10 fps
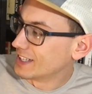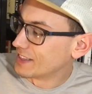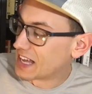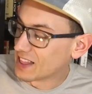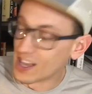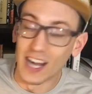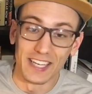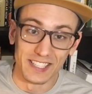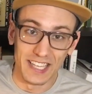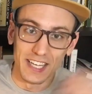that line
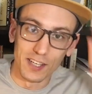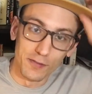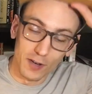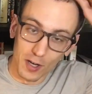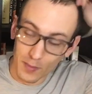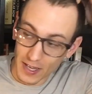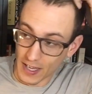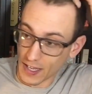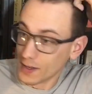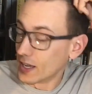is taken from
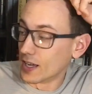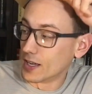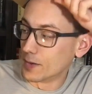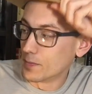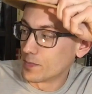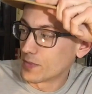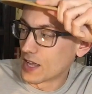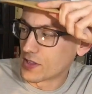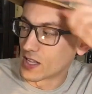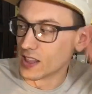a um, I
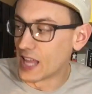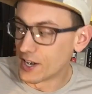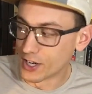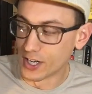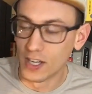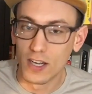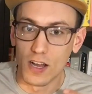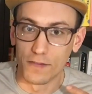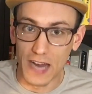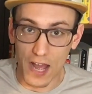think a letter
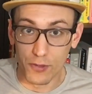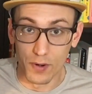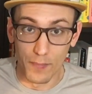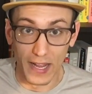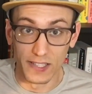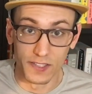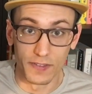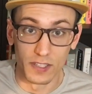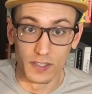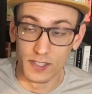of Katherine
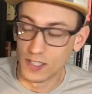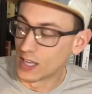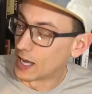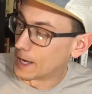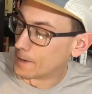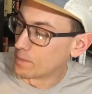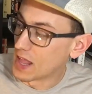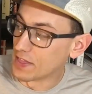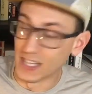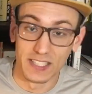Mansfield's, um,
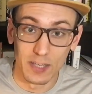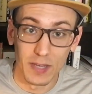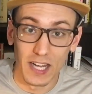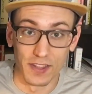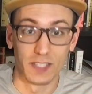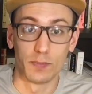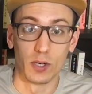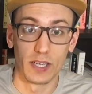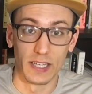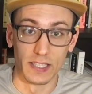and the idea behind this
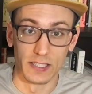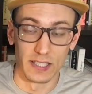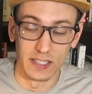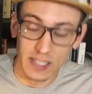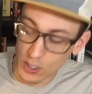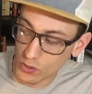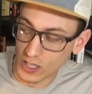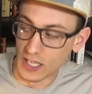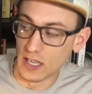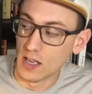book is it's Yiyun
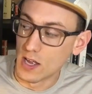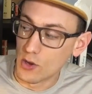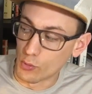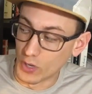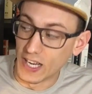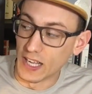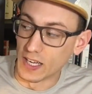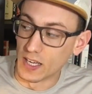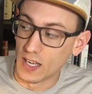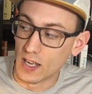Li
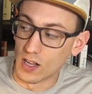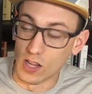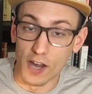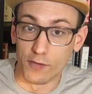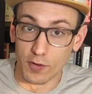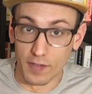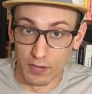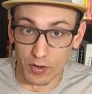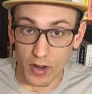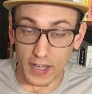reading a lot of her
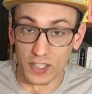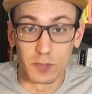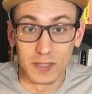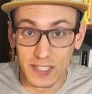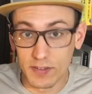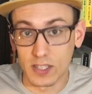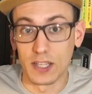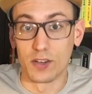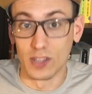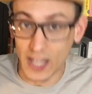favorite writers, specifically
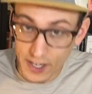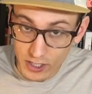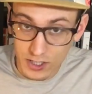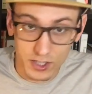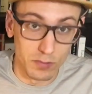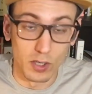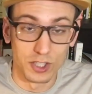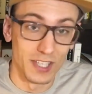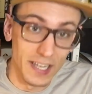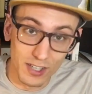their letters, their
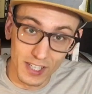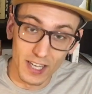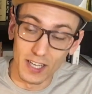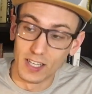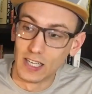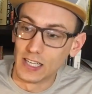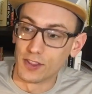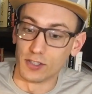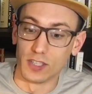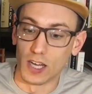marginalia,
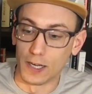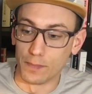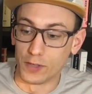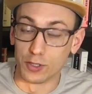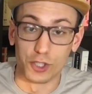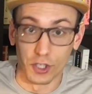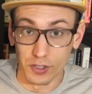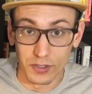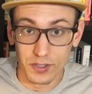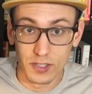their um, their
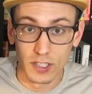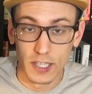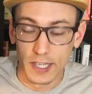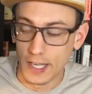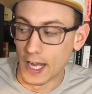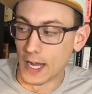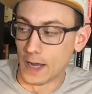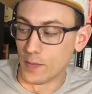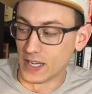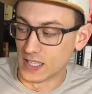journals,
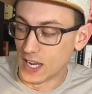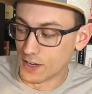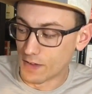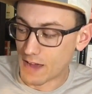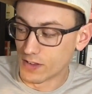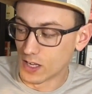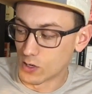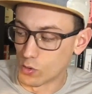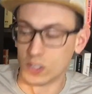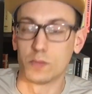um, and kind of having a
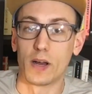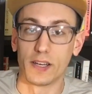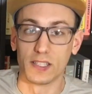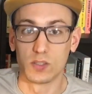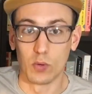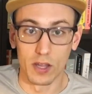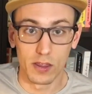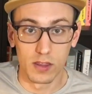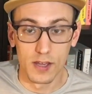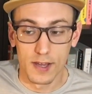correspondence
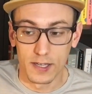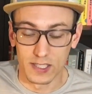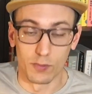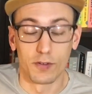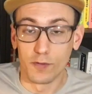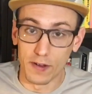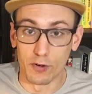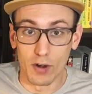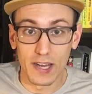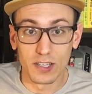with some of her
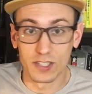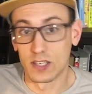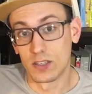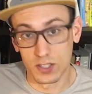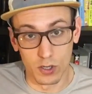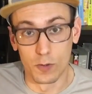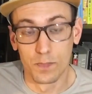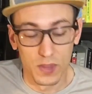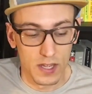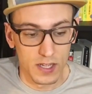favorite writers, and also
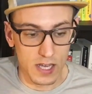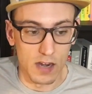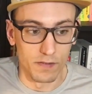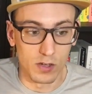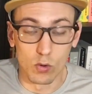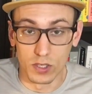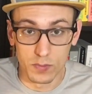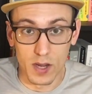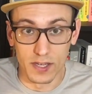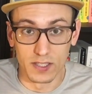kind of a
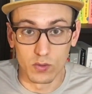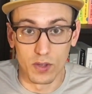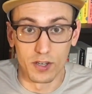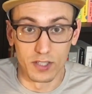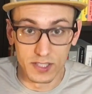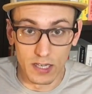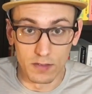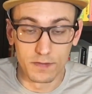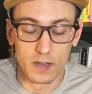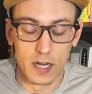correspondence with
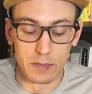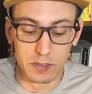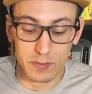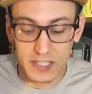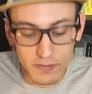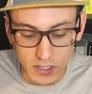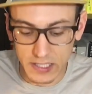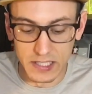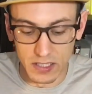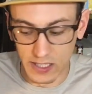herself, um, specifically
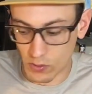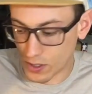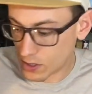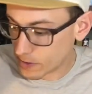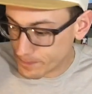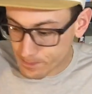dealing with